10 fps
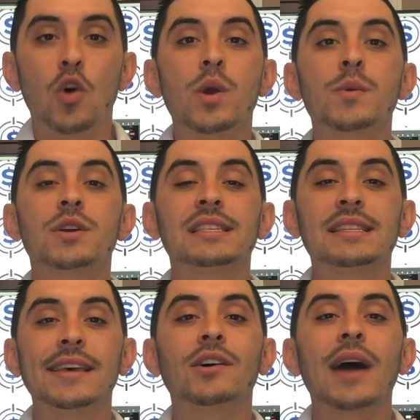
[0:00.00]
we were
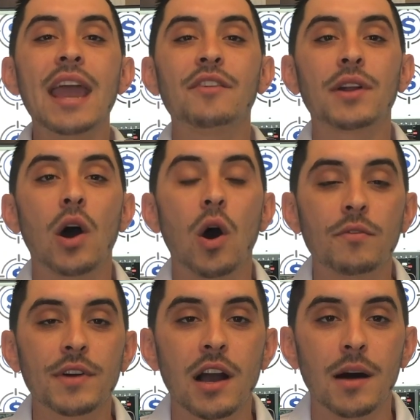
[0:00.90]
still able to
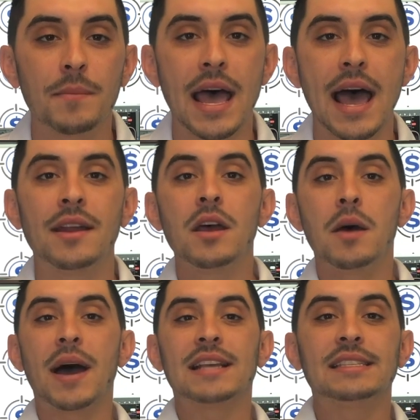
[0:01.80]
overcome that
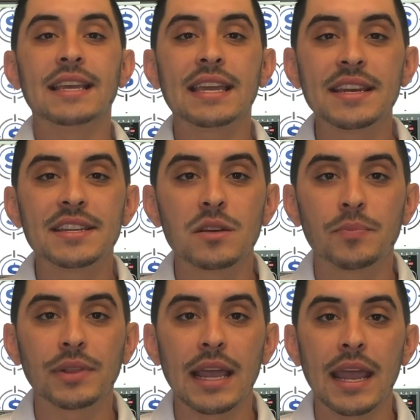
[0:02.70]
by sticking to the
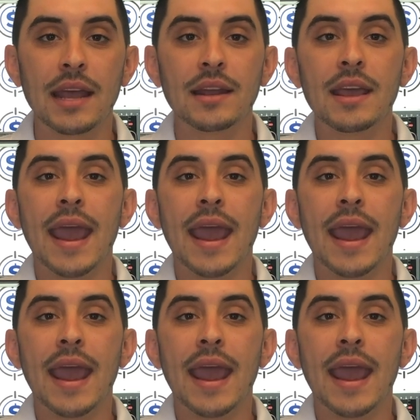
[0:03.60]
plan